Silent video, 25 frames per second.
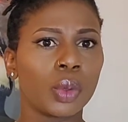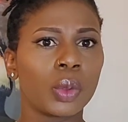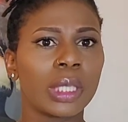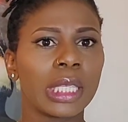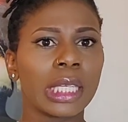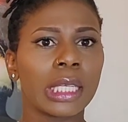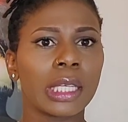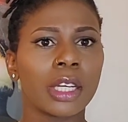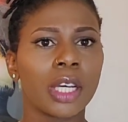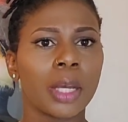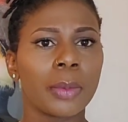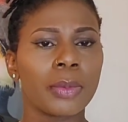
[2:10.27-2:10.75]

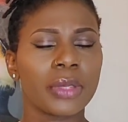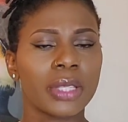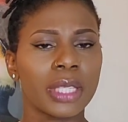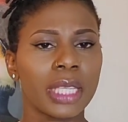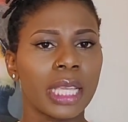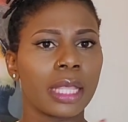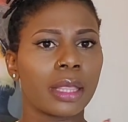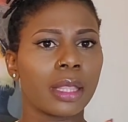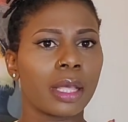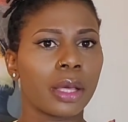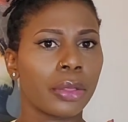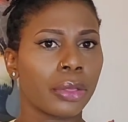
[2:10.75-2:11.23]
only comes
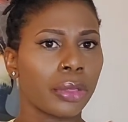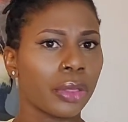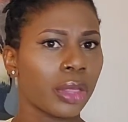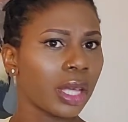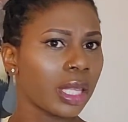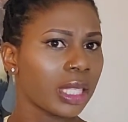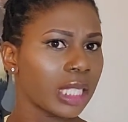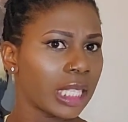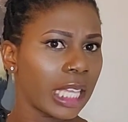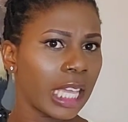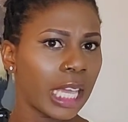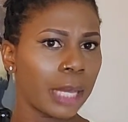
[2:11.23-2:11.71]
in a
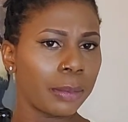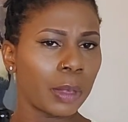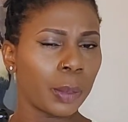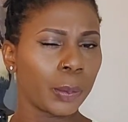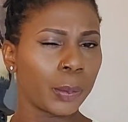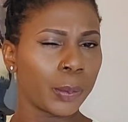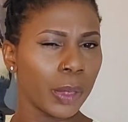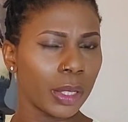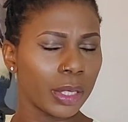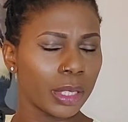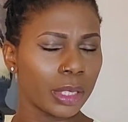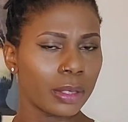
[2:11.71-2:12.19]

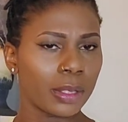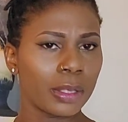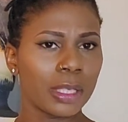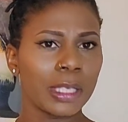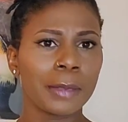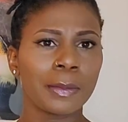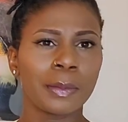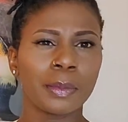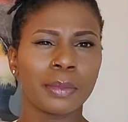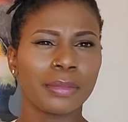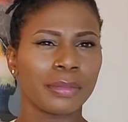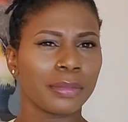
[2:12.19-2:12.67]
30ml
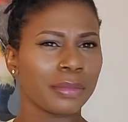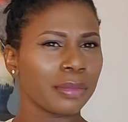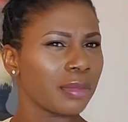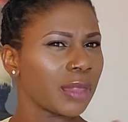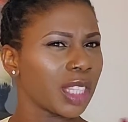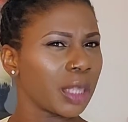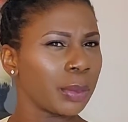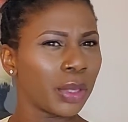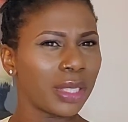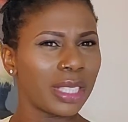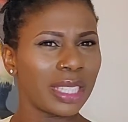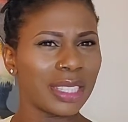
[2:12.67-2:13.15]
bottle,
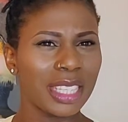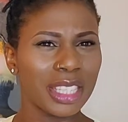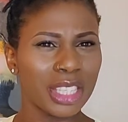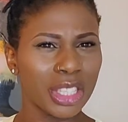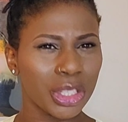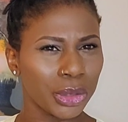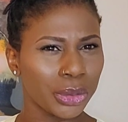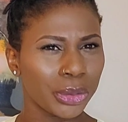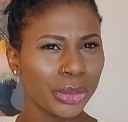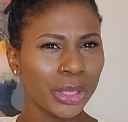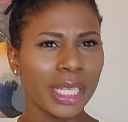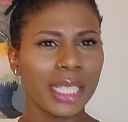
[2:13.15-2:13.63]
but it
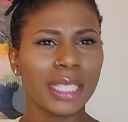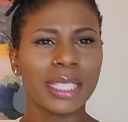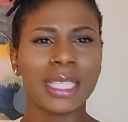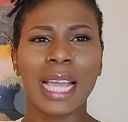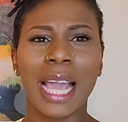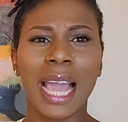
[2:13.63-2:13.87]
is great.